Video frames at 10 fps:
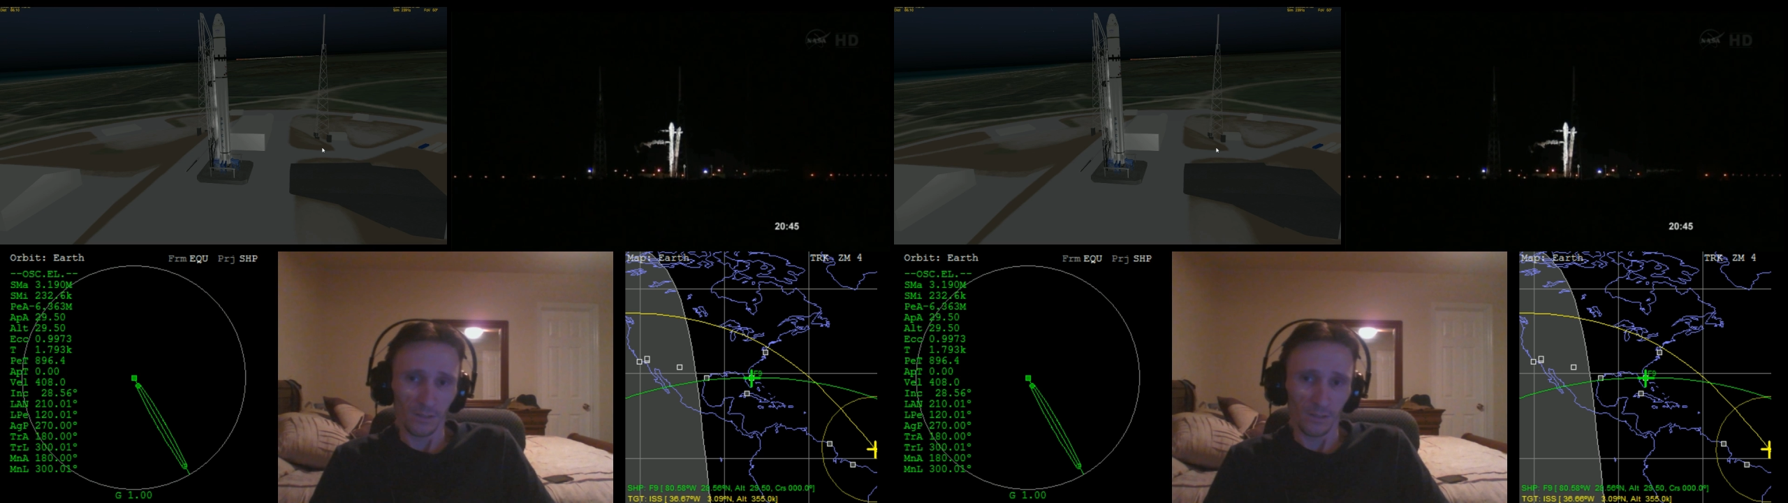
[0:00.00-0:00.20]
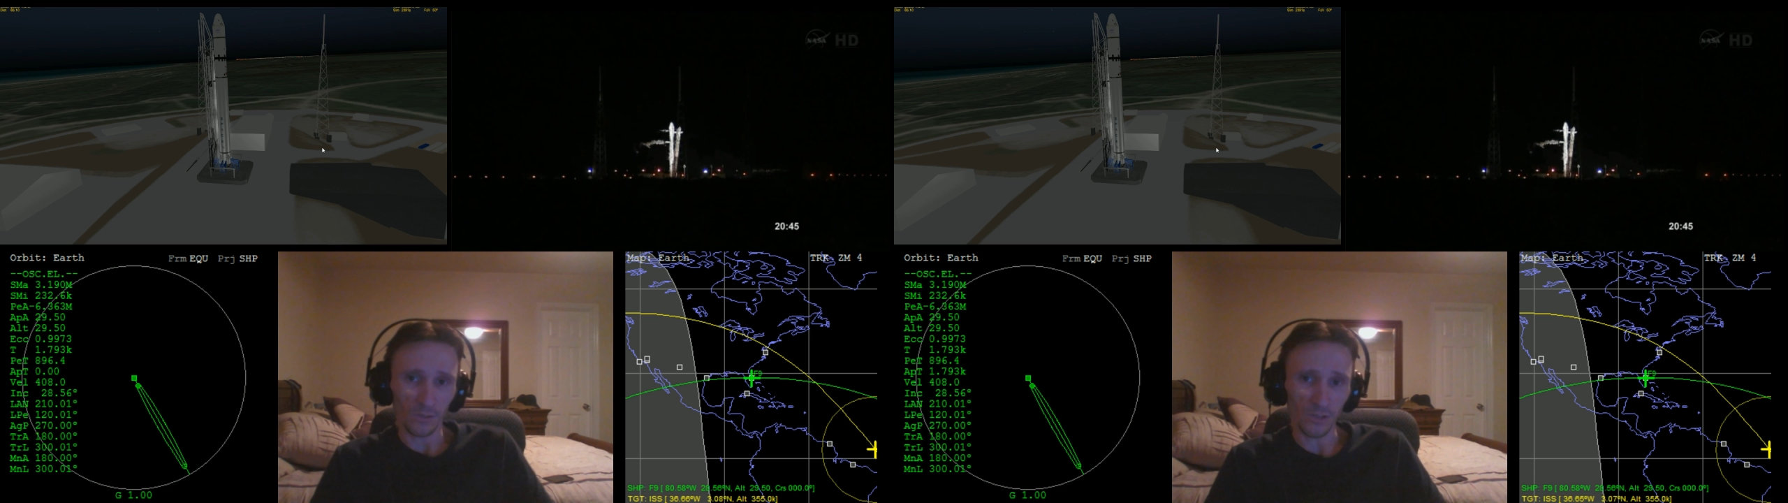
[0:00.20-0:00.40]

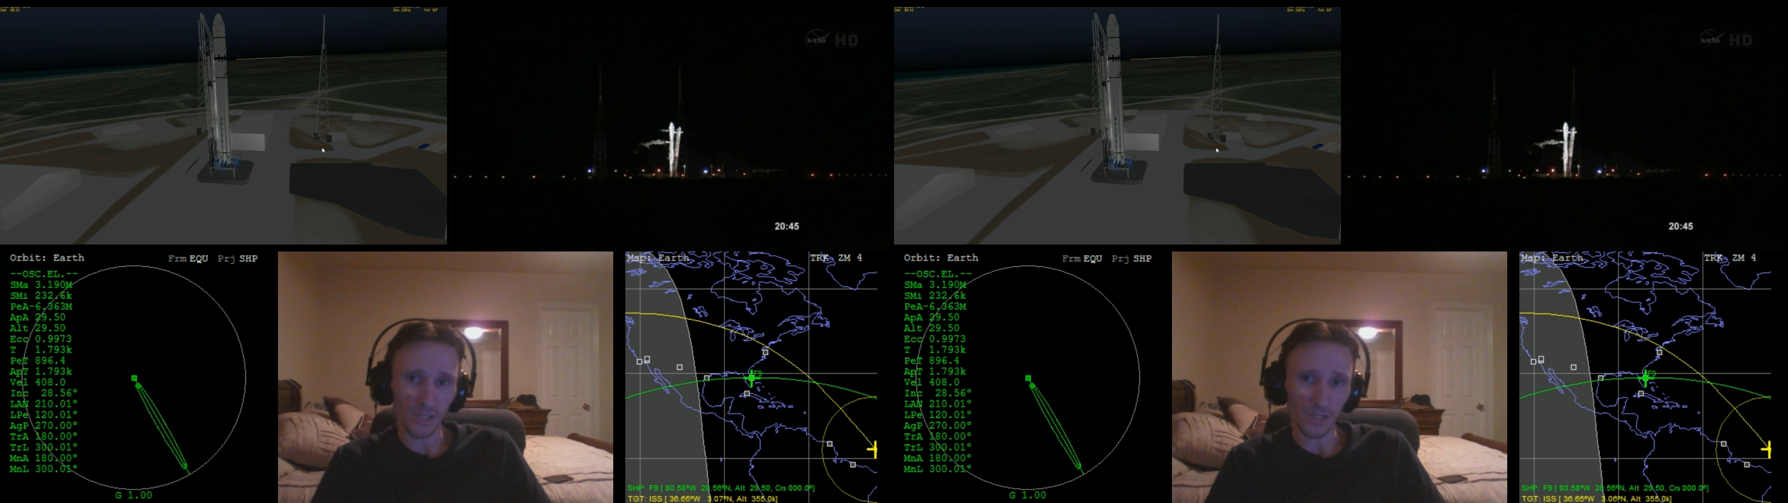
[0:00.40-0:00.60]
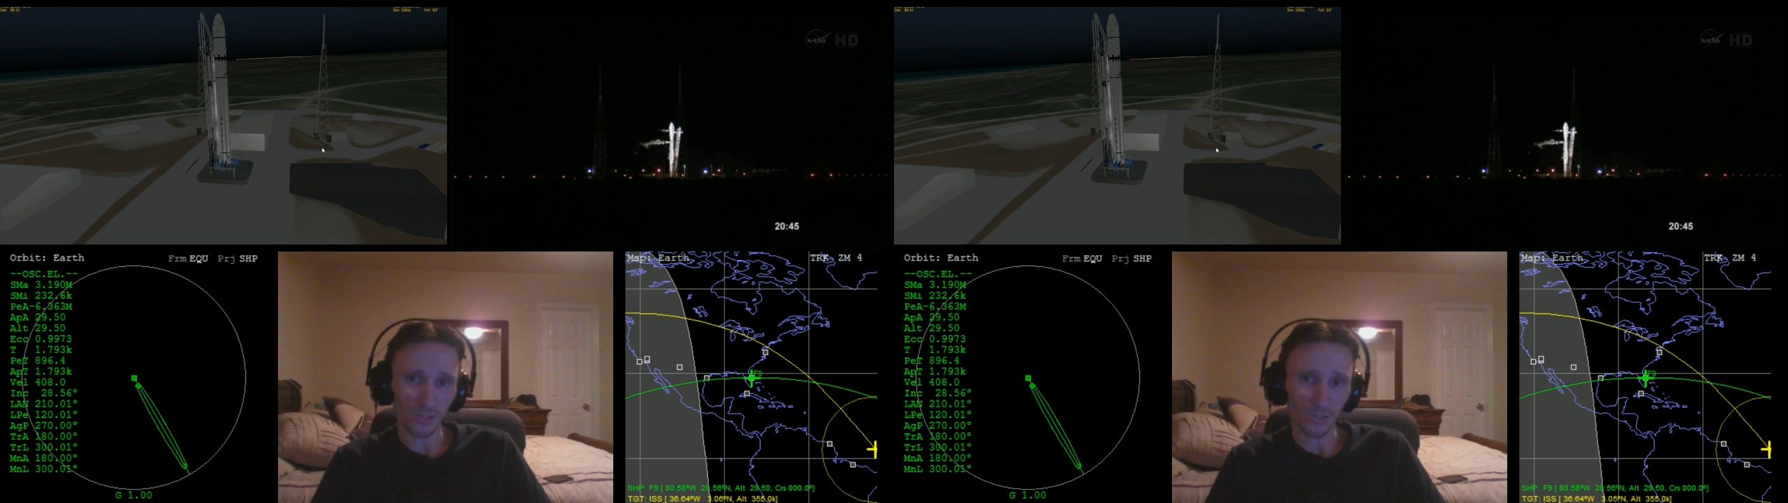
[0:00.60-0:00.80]
launch
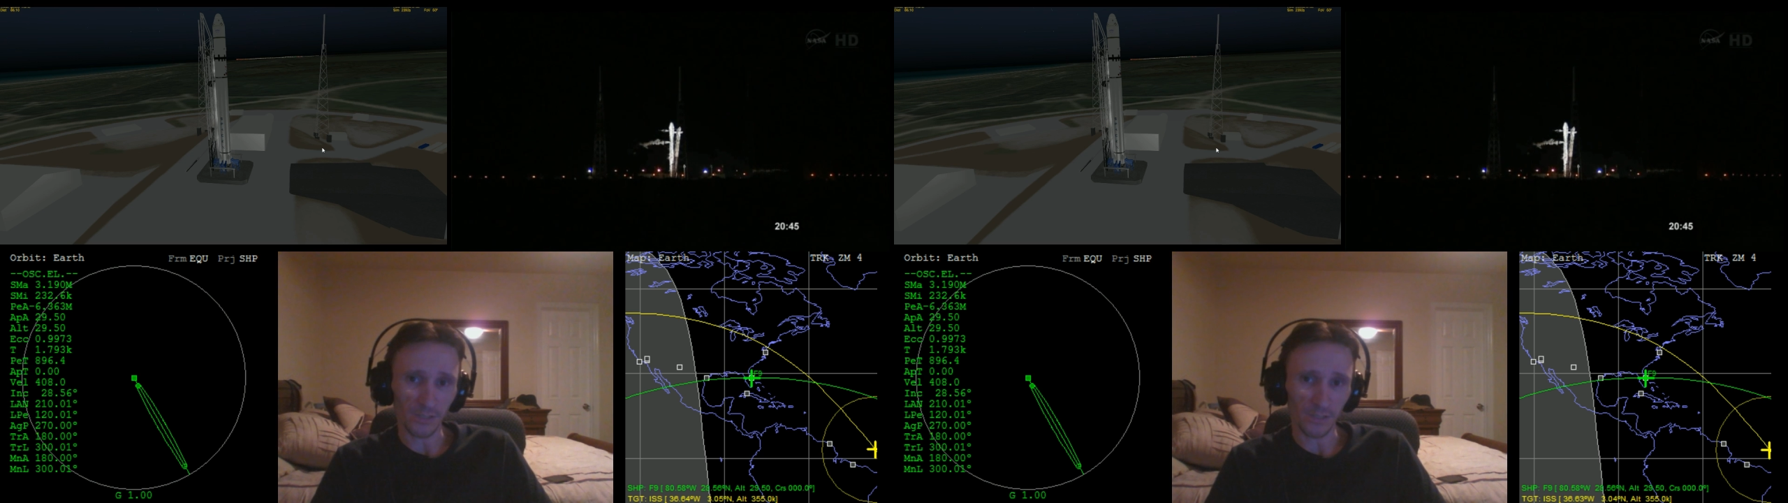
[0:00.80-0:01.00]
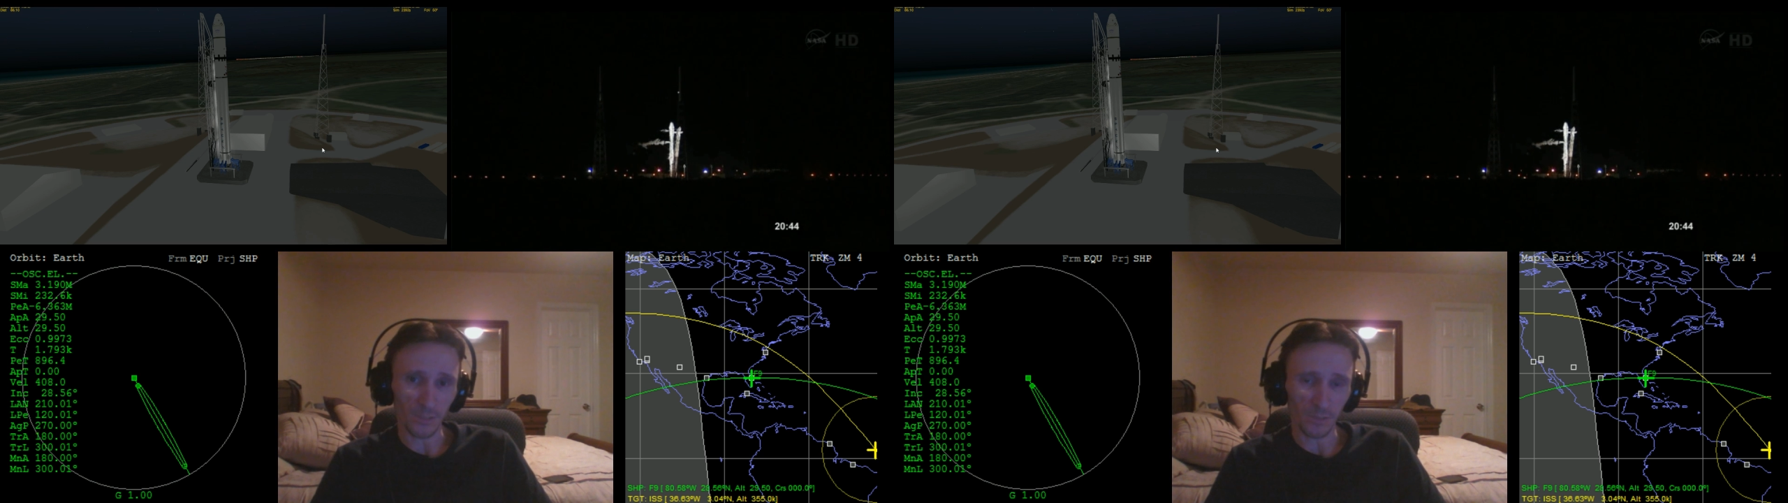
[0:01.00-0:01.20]
actually
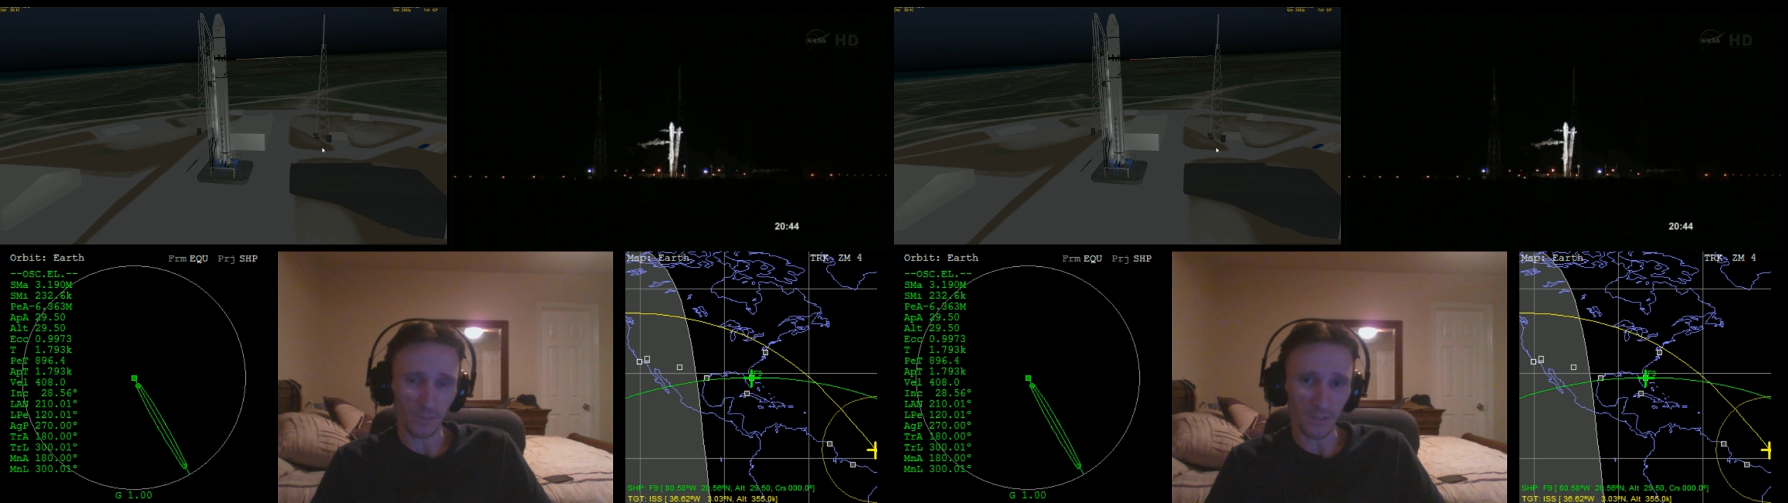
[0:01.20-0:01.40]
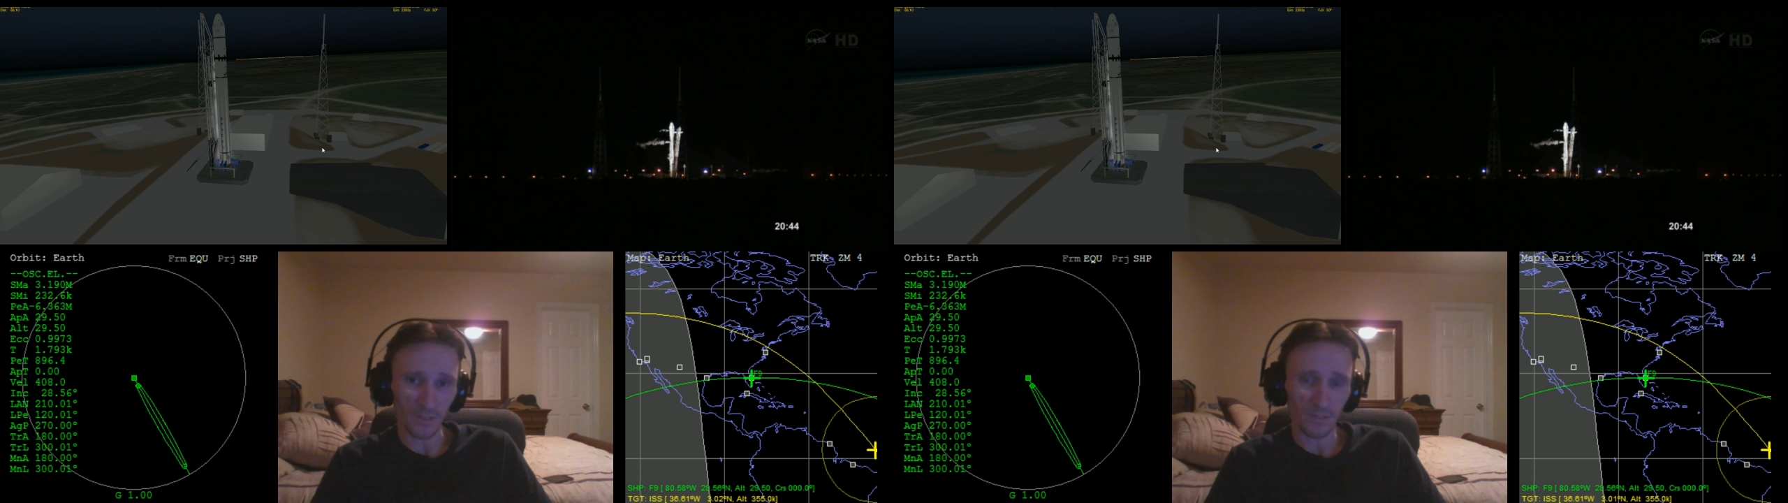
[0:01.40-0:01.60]
takes
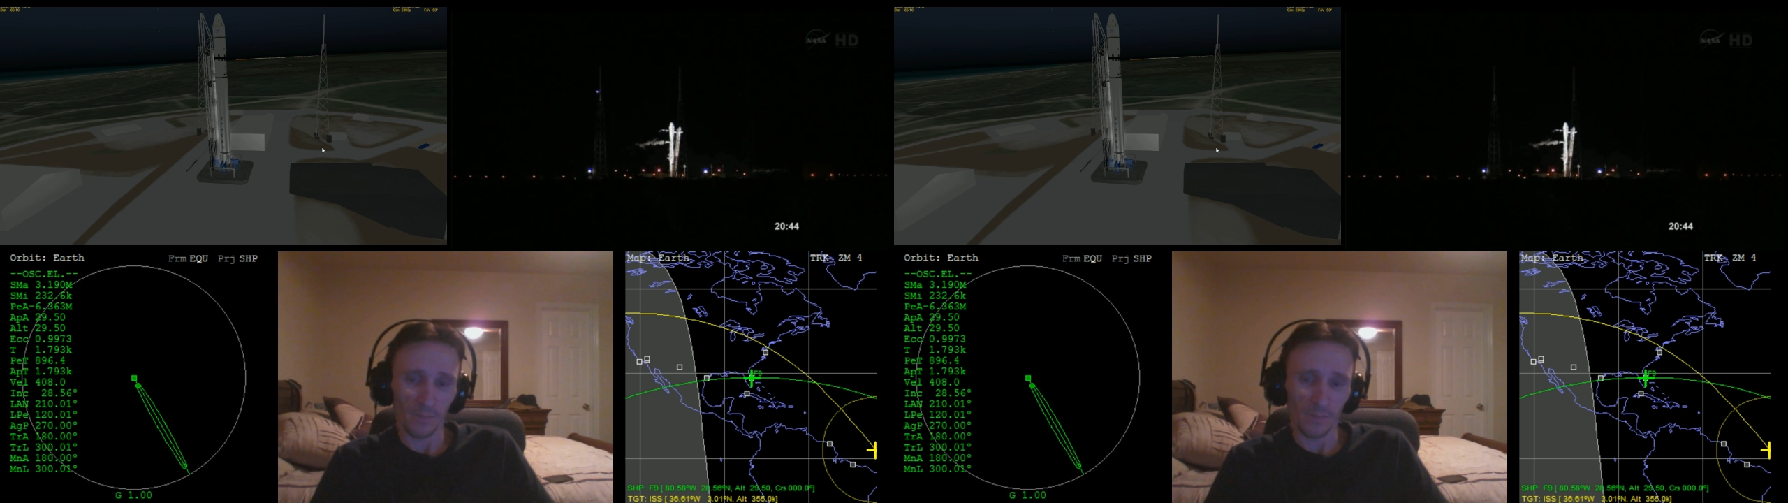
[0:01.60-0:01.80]
place,